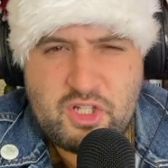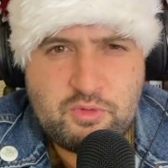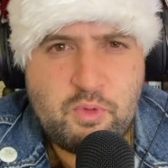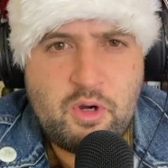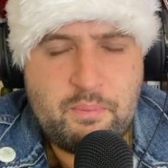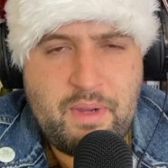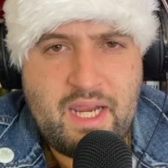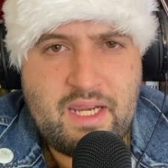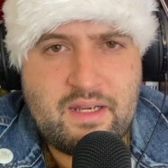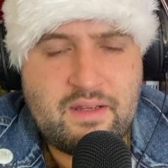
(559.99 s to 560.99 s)
much more
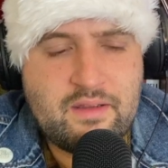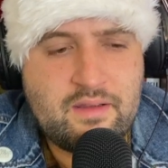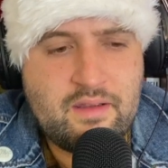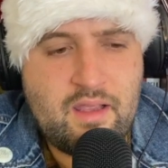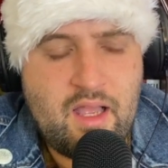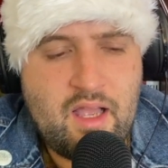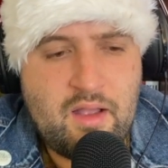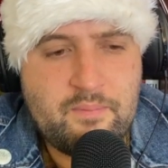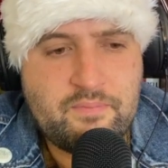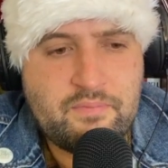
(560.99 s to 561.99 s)
pain,
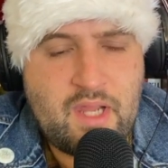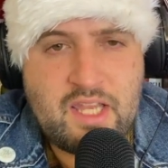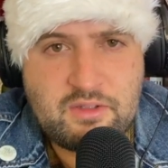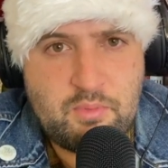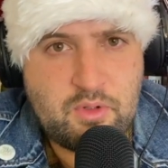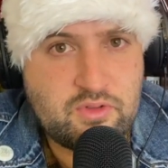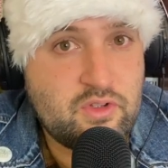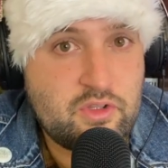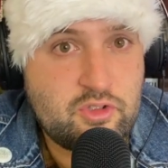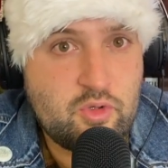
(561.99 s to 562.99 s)
as
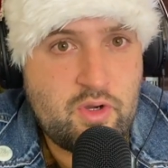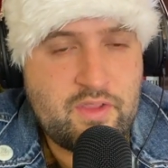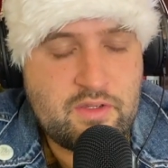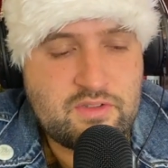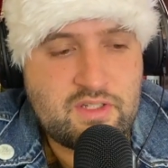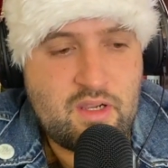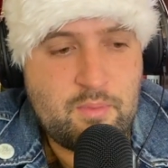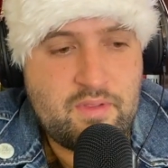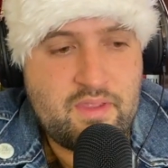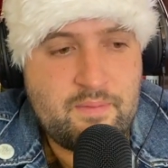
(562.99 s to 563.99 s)
opposed to the joy that used to
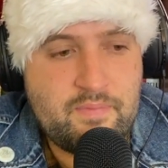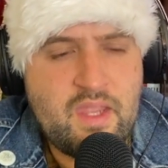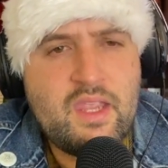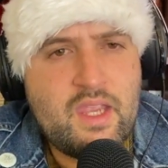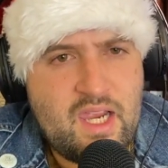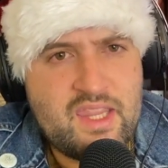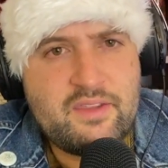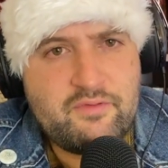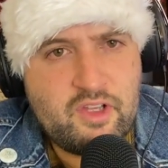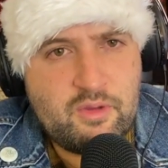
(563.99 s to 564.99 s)
come with it.
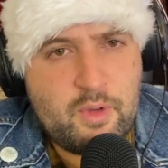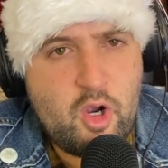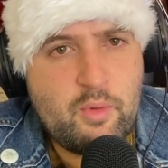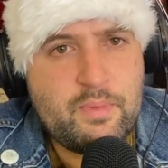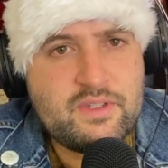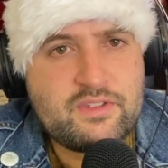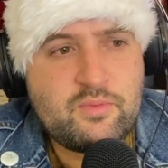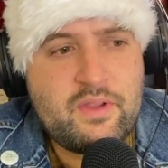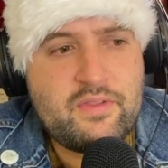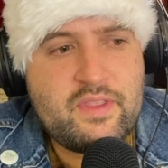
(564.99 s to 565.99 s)
And the film
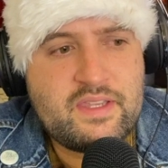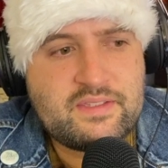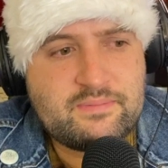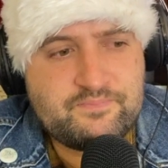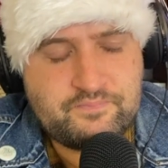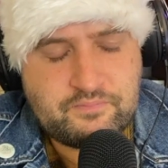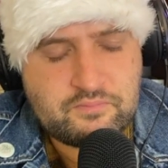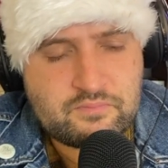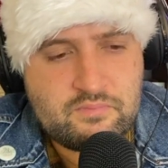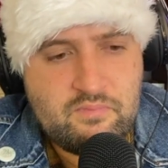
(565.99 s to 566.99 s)
opens with this
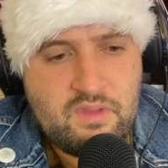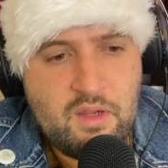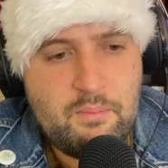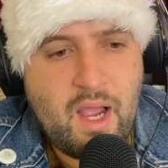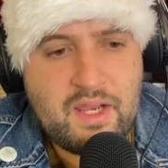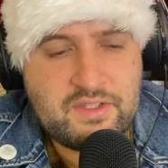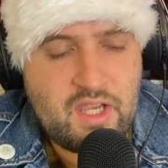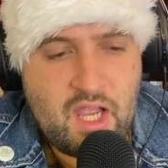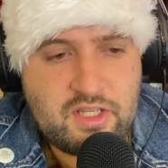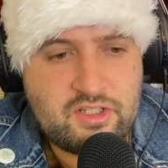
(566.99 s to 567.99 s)

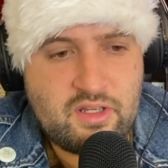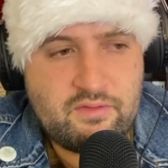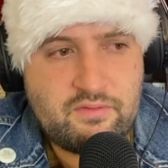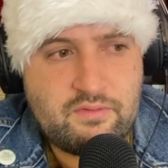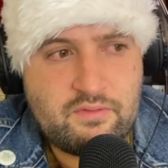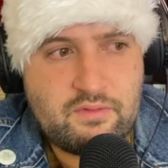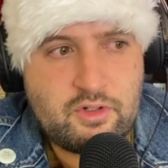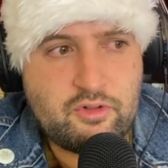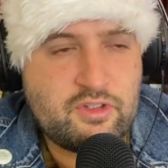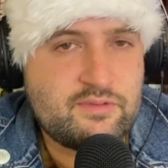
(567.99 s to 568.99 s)
montage of
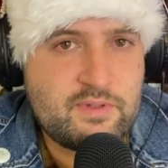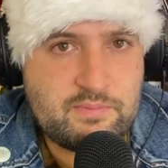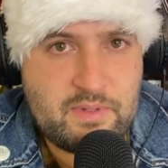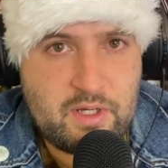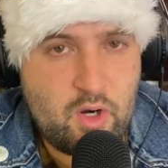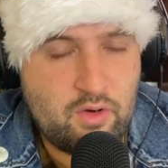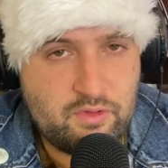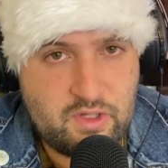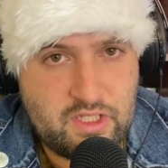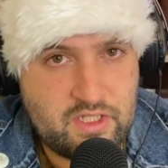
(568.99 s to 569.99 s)
Christmas being
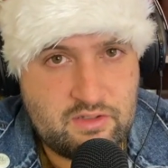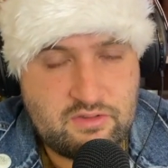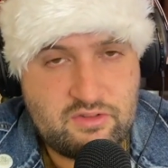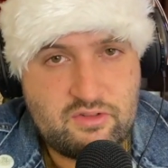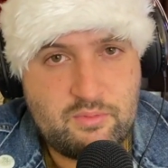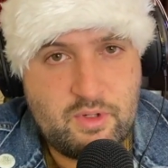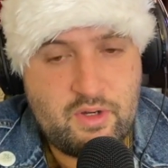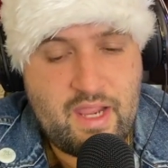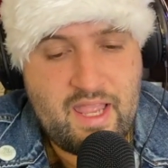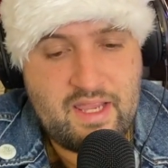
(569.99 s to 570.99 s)
overly
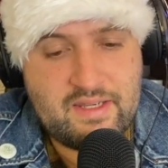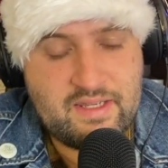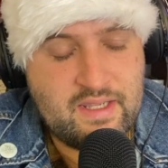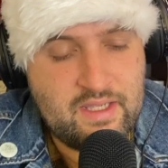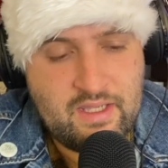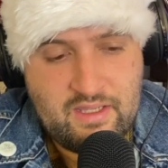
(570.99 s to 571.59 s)
consumer and